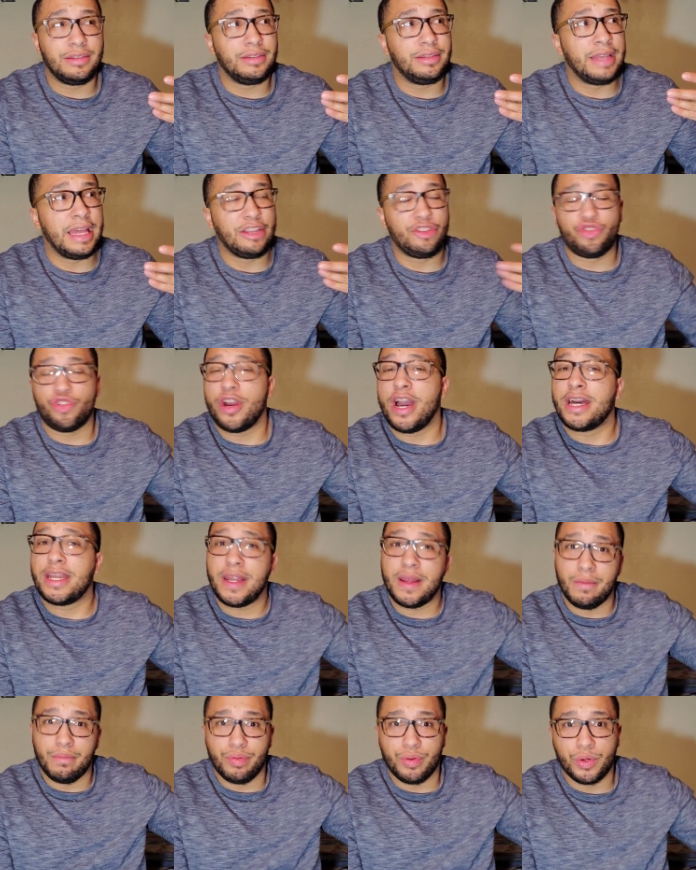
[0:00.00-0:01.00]
they are
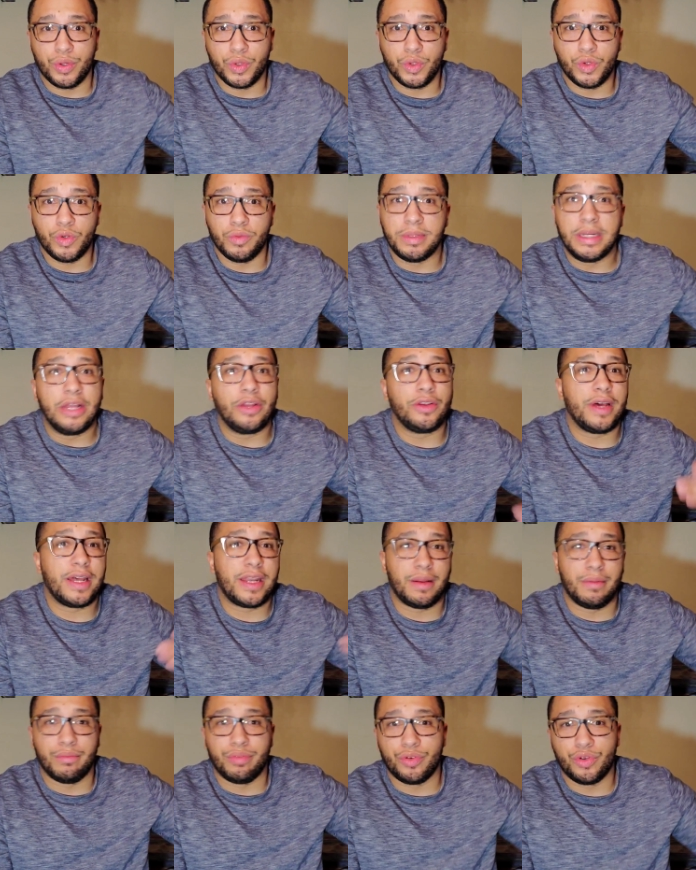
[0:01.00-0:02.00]
trying to improve, but they're not
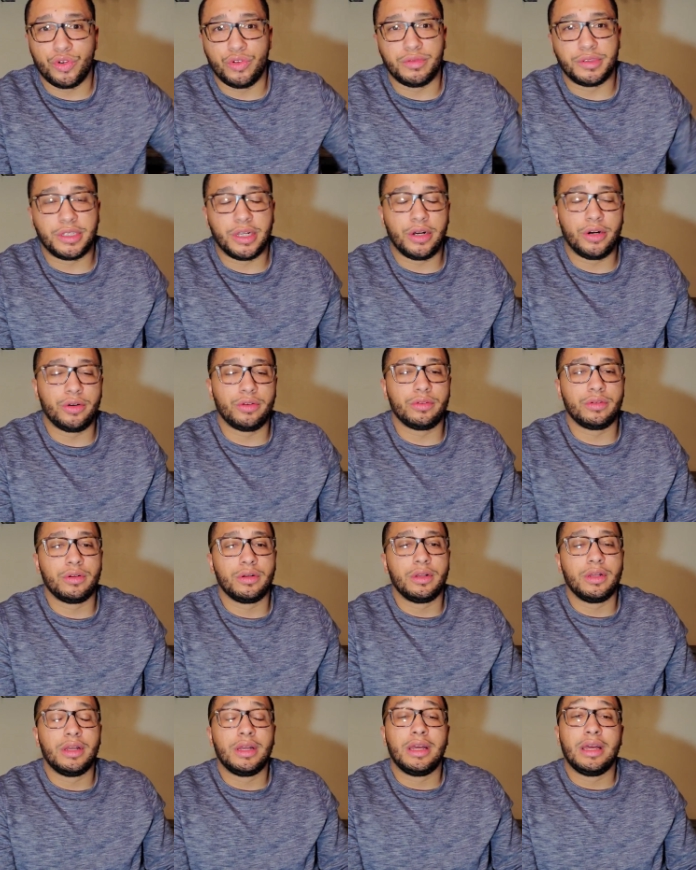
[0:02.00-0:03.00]
improved. So
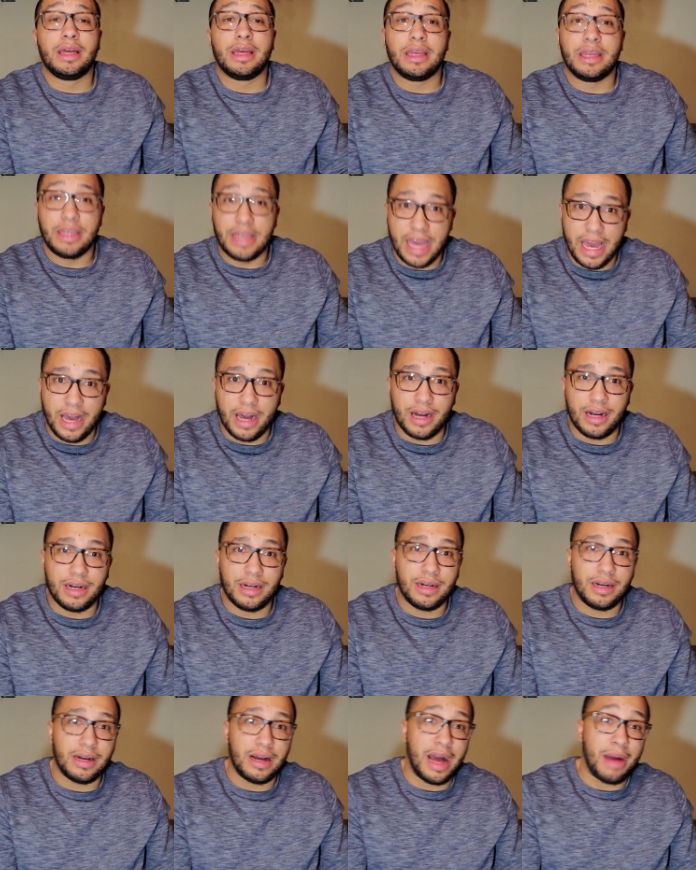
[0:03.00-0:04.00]
yeah,
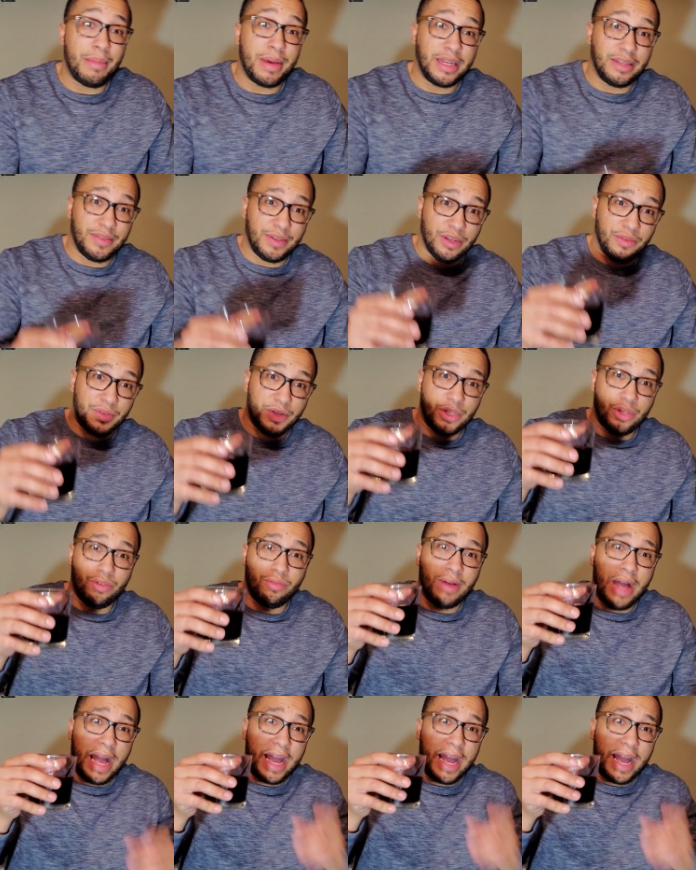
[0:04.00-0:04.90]
I made a video for you.